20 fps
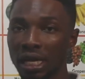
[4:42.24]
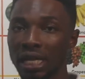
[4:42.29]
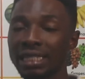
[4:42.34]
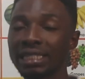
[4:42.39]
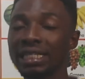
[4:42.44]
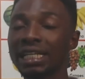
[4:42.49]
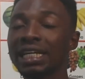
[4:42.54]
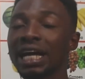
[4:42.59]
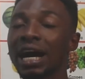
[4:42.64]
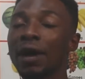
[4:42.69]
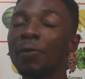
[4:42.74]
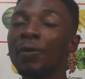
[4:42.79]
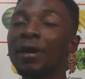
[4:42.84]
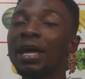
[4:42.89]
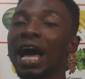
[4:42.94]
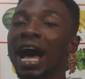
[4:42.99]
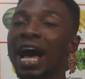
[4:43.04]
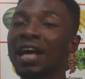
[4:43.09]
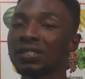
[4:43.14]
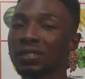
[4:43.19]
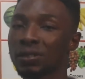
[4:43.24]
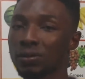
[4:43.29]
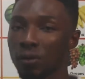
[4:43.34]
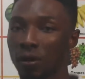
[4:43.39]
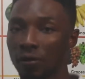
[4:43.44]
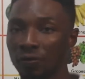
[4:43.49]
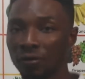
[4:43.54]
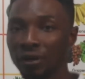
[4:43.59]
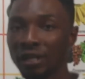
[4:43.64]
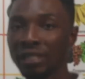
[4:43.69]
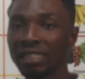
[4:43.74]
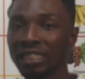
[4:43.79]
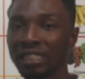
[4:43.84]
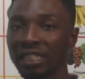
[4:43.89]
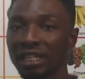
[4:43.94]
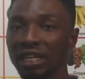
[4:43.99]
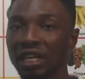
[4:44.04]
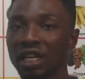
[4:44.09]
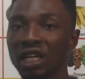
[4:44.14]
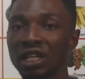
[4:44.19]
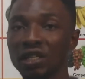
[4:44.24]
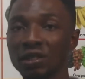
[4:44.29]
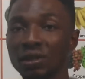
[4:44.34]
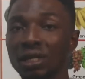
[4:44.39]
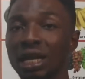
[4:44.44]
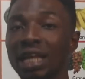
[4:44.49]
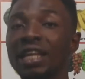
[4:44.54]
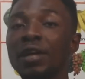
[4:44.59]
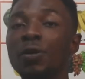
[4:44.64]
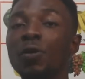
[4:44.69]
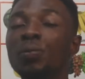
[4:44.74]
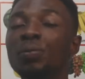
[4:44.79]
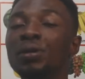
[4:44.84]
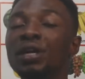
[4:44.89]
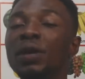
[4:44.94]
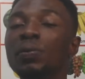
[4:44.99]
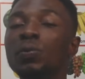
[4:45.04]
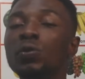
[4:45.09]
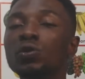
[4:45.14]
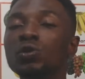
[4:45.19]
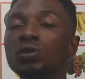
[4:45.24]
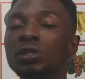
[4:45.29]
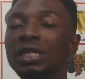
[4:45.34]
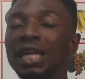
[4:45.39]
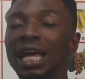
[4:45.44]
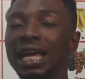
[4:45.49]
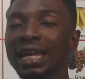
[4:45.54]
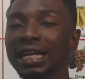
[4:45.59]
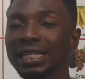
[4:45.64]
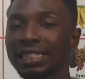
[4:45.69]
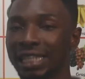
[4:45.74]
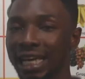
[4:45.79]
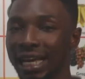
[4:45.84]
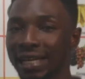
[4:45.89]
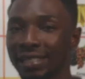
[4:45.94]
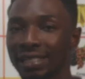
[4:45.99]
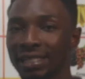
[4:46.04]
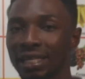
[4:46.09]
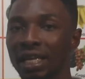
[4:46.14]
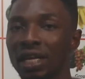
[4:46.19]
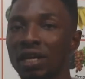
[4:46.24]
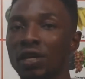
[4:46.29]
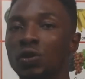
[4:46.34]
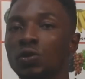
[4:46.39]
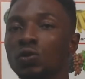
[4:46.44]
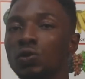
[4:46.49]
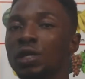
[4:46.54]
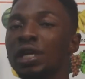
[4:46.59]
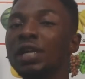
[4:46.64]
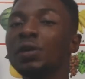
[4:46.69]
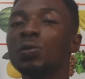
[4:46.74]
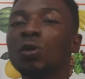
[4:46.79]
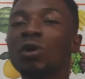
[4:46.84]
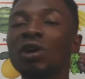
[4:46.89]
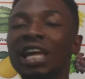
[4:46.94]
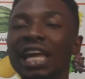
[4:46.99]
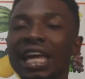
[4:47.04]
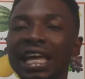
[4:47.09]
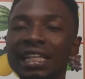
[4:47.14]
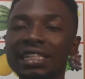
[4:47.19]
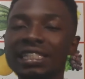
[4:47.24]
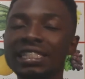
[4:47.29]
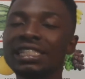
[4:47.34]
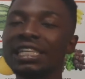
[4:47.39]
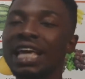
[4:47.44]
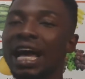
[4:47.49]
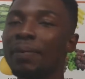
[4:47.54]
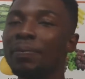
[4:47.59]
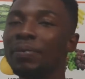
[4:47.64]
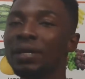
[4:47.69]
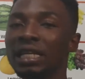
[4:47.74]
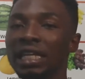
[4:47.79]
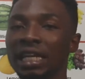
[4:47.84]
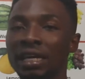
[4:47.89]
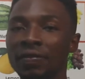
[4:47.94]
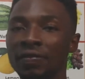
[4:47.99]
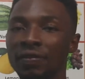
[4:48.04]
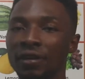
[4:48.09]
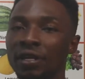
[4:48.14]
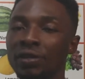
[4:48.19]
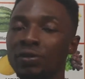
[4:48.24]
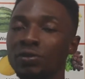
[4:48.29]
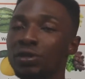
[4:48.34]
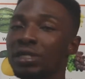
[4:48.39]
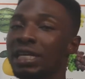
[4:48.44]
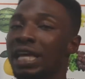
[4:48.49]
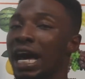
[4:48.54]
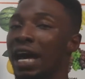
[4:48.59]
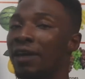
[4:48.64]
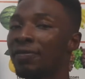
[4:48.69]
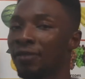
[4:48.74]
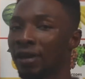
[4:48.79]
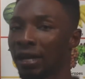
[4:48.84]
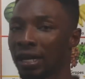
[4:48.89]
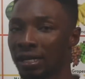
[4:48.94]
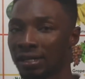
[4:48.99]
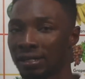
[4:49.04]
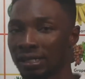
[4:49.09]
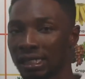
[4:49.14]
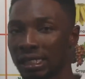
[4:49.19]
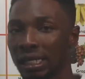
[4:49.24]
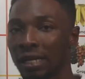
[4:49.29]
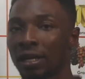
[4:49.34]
take away our sovereignty, so that they will be able to get a chance to inculcate their belief into the Africans